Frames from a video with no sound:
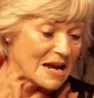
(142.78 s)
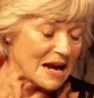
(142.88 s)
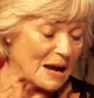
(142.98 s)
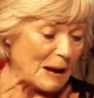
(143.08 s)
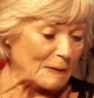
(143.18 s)

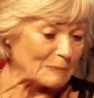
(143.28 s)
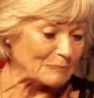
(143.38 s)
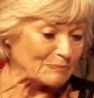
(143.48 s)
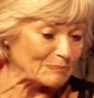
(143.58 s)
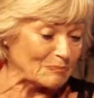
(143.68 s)
Um,
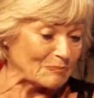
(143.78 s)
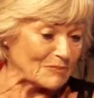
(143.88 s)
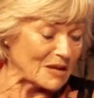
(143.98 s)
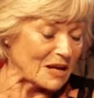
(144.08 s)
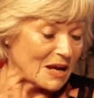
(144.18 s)

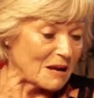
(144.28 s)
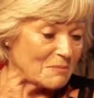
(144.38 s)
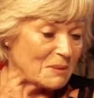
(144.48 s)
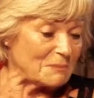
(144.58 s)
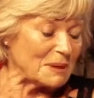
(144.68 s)

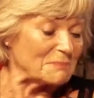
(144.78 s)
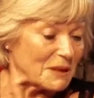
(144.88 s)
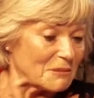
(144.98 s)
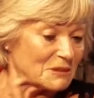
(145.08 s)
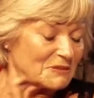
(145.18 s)
but my
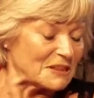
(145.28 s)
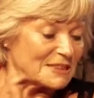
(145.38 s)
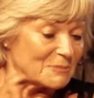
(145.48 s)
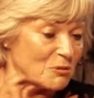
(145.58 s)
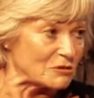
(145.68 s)
mother was very
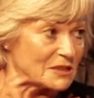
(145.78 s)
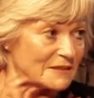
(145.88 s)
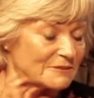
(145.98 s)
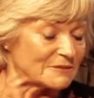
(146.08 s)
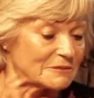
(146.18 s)

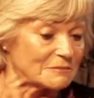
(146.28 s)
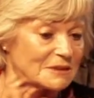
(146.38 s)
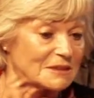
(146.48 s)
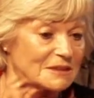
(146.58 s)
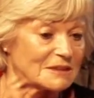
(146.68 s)
supportive.
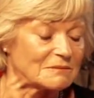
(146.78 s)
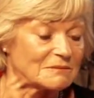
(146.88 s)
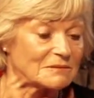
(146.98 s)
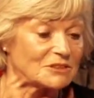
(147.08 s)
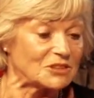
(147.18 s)

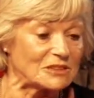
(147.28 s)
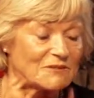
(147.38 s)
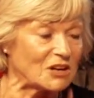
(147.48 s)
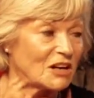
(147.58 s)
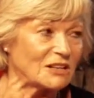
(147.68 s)
She'd
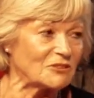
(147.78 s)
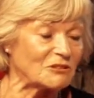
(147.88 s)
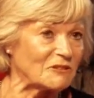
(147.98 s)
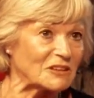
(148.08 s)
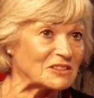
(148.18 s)
never heard of
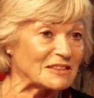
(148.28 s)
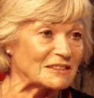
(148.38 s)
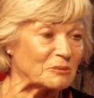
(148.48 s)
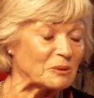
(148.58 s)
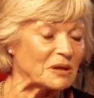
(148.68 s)
university, I
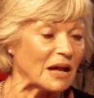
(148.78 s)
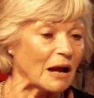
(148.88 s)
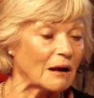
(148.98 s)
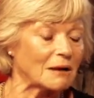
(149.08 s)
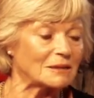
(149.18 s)
don't think, and